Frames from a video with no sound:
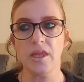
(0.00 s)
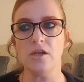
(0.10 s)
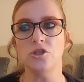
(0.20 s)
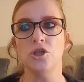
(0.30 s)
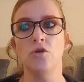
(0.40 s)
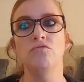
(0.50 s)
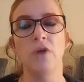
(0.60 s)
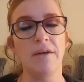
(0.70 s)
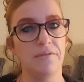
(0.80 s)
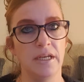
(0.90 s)
So
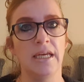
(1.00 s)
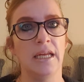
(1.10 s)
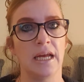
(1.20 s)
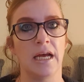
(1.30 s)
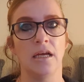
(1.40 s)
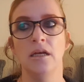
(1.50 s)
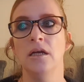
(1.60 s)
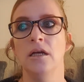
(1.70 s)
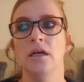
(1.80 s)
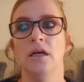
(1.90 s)
Raffalina
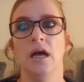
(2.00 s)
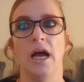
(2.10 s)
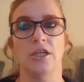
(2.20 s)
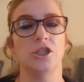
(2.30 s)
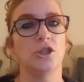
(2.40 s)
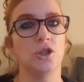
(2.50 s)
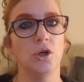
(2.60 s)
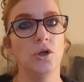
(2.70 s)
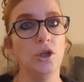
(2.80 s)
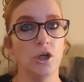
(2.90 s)
actually
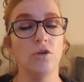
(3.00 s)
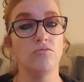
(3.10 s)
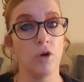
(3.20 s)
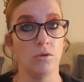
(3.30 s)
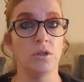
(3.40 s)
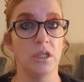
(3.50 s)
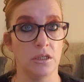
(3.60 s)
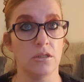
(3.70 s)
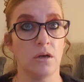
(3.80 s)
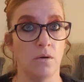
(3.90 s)
took Rosie
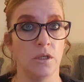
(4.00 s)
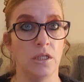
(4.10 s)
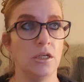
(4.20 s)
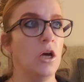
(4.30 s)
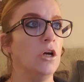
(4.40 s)
aside,